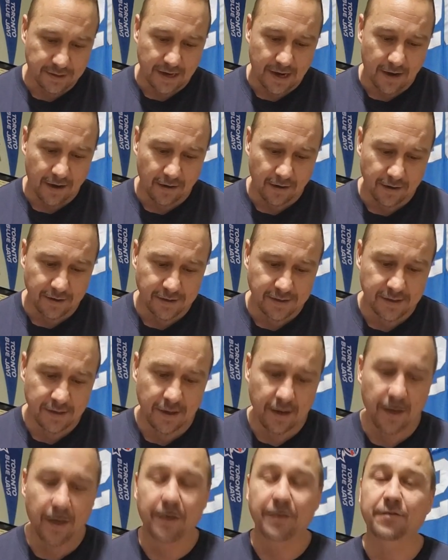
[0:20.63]
Dallas,
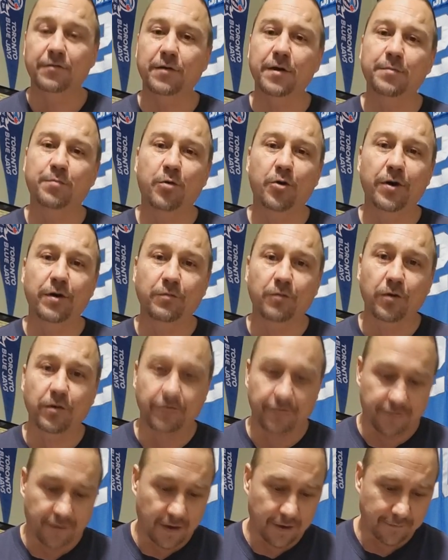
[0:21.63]
3-point
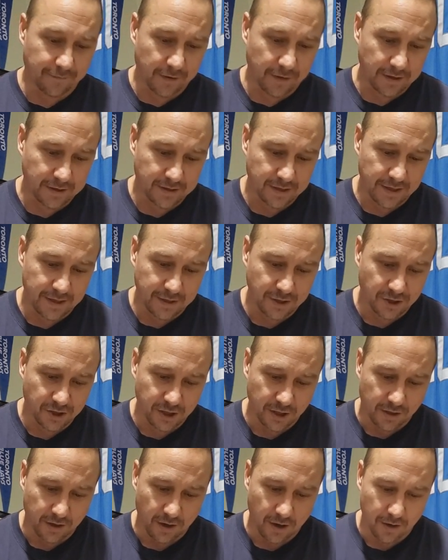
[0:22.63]
road favorites in
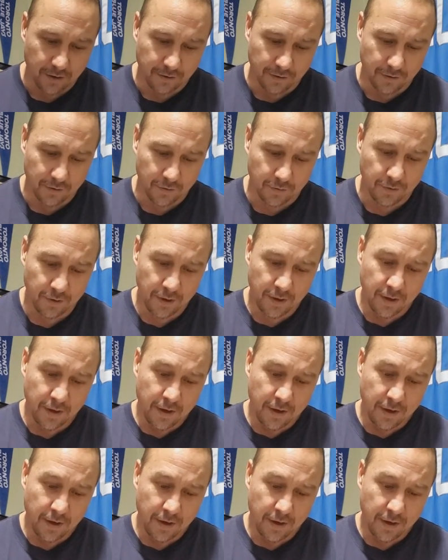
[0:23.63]
Chicago.